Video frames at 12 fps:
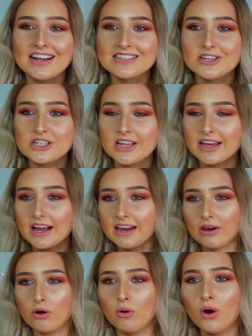it's just like a
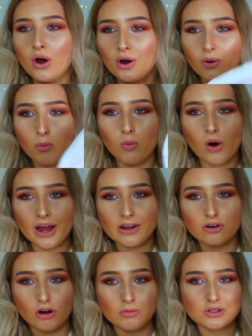little white
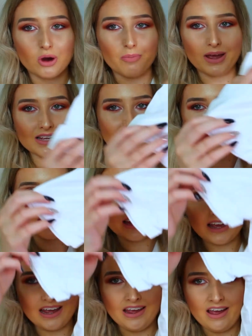crop top,
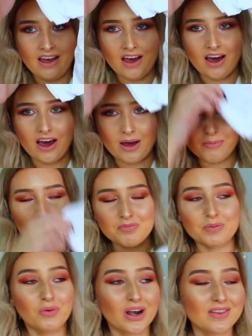basically. I've
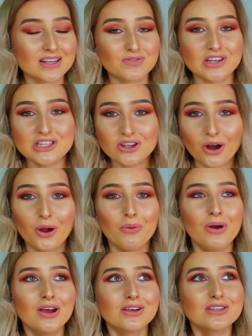been wanting this for
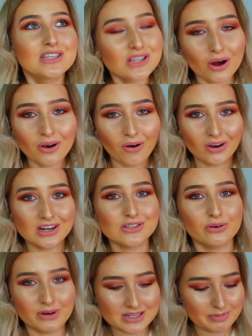so, so long.
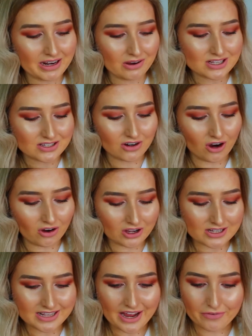It's always been out of stock
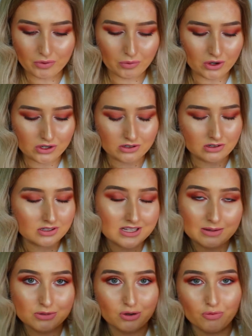because everyone
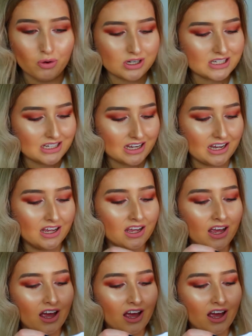seems to have wanted it.